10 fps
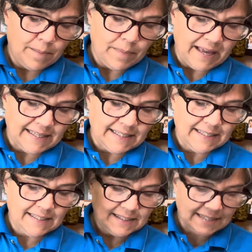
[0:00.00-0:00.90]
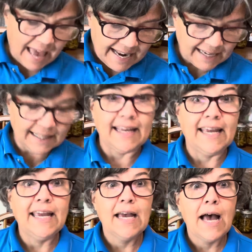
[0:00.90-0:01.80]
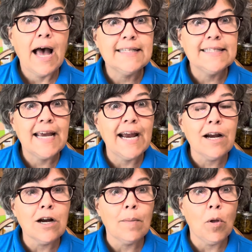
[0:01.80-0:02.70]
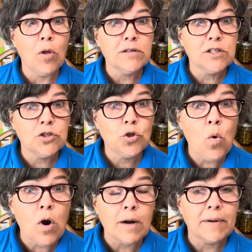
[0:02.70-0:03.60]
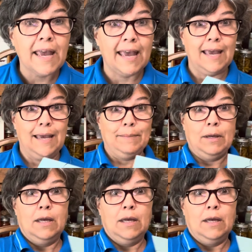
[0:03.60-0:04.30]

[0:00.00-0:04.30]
But suddenly, a terrible storm came.